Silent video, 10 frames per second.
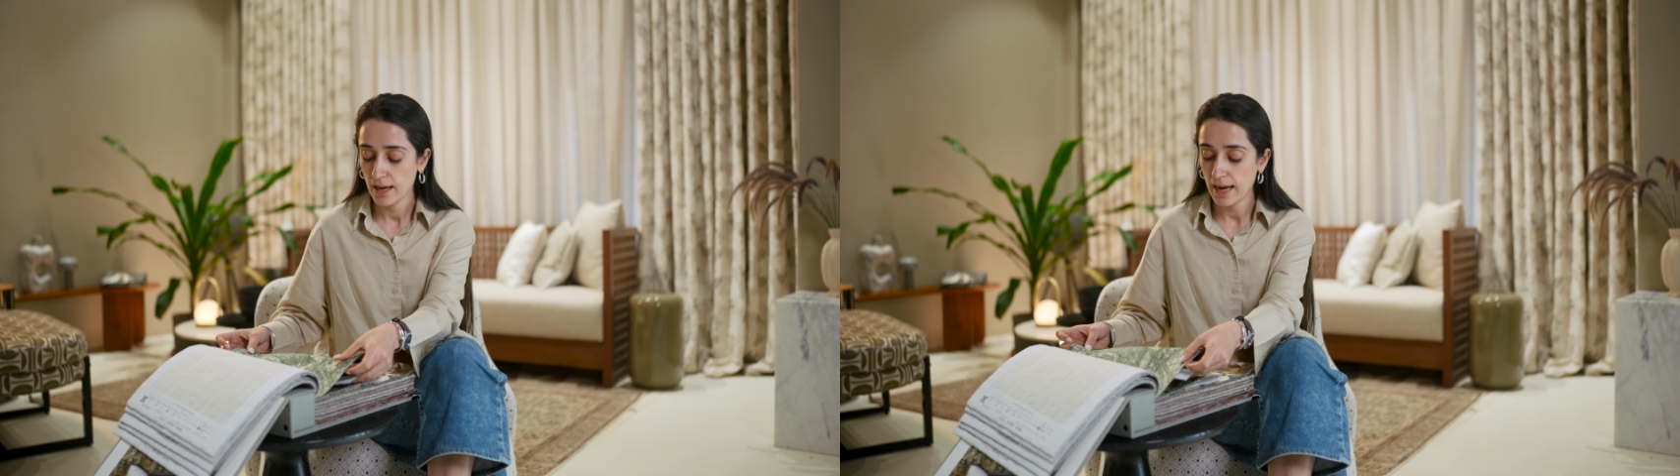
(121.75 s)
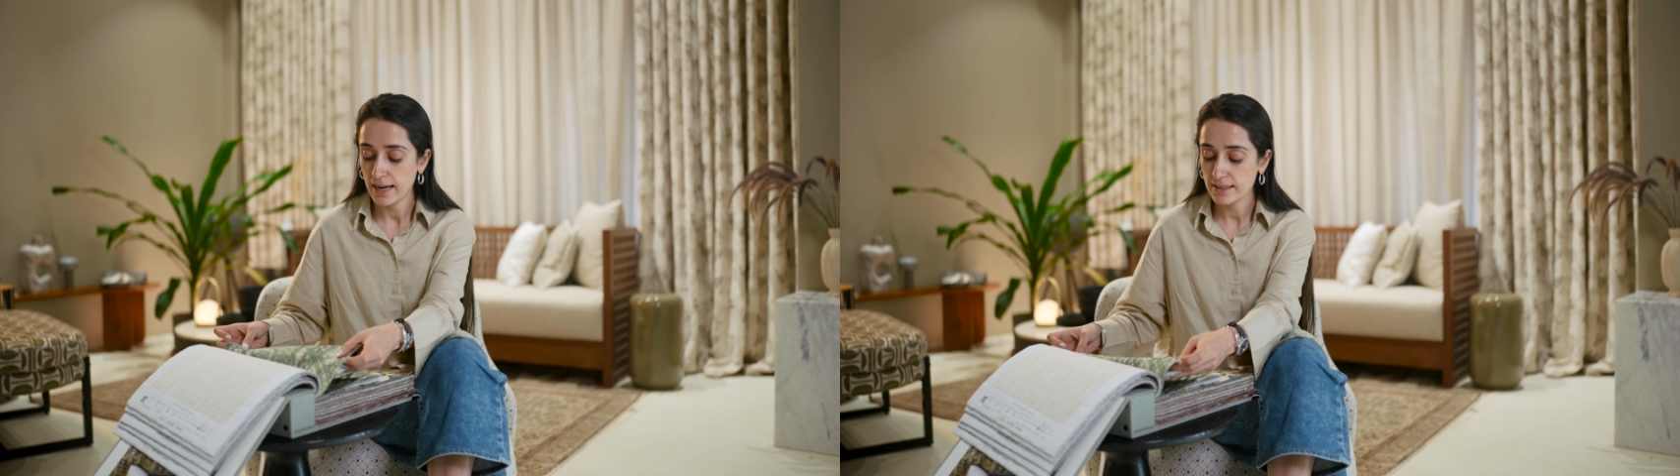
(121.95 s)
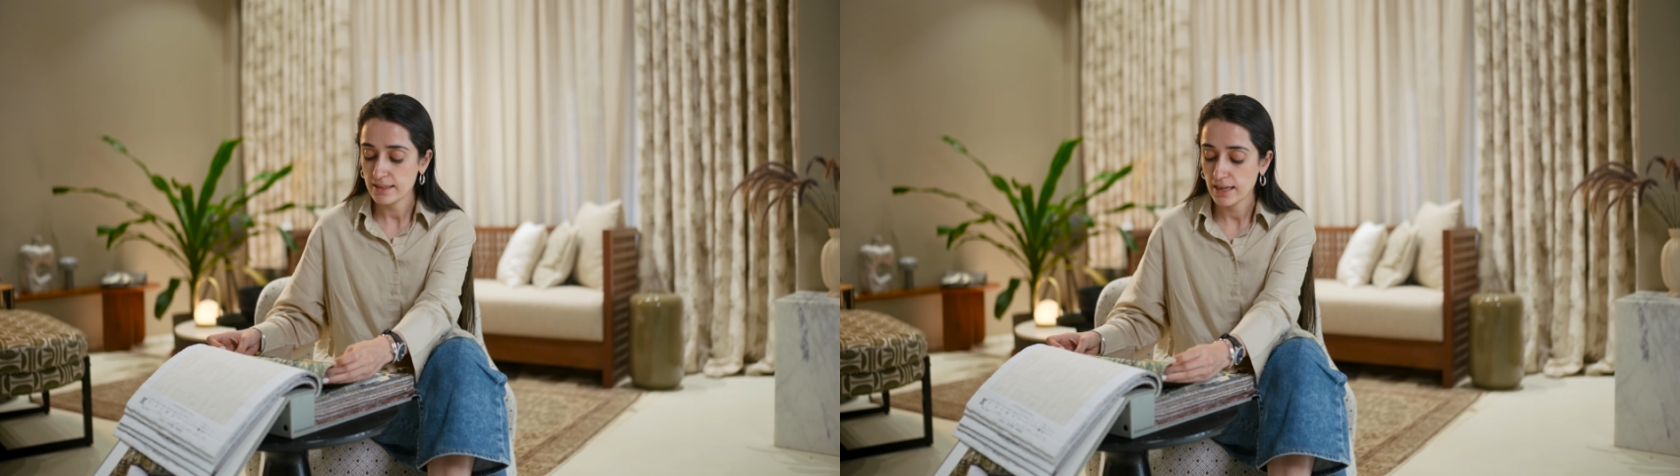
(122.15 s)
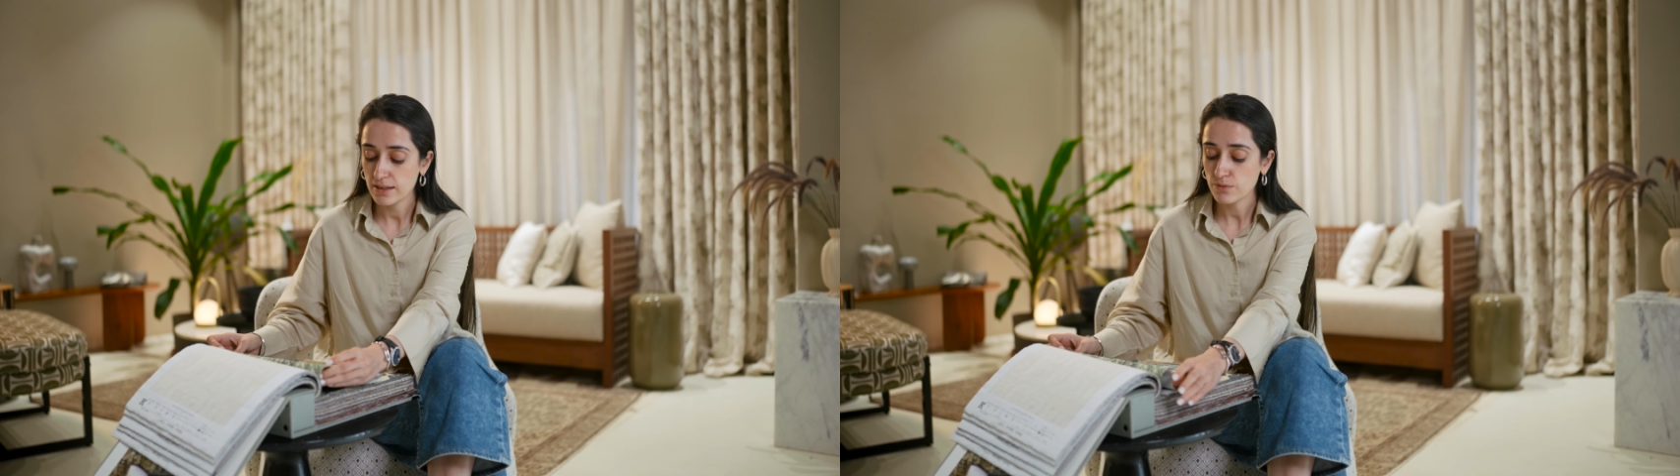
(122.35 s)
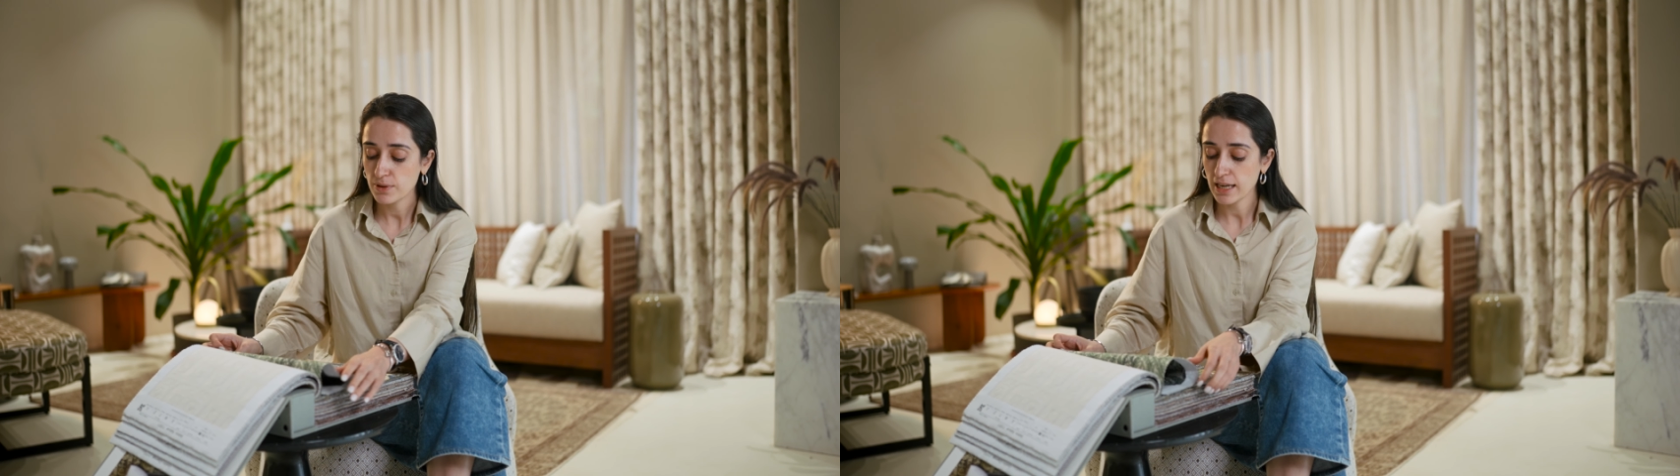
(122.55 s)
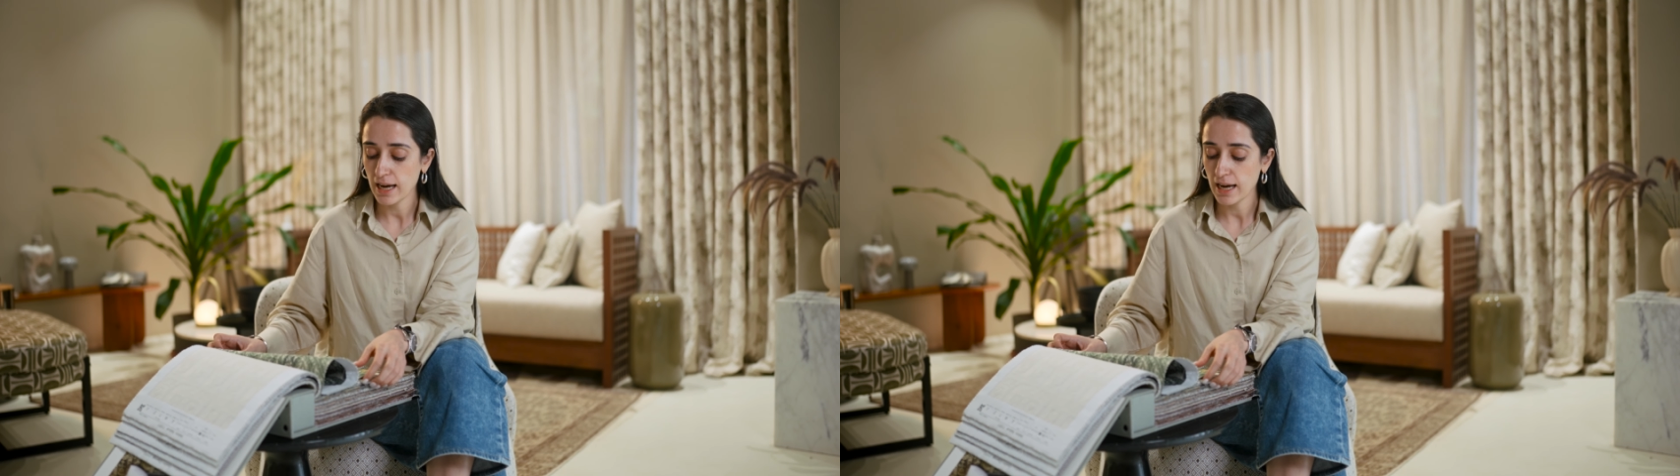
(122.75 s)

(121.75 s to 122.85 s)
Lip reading: And then we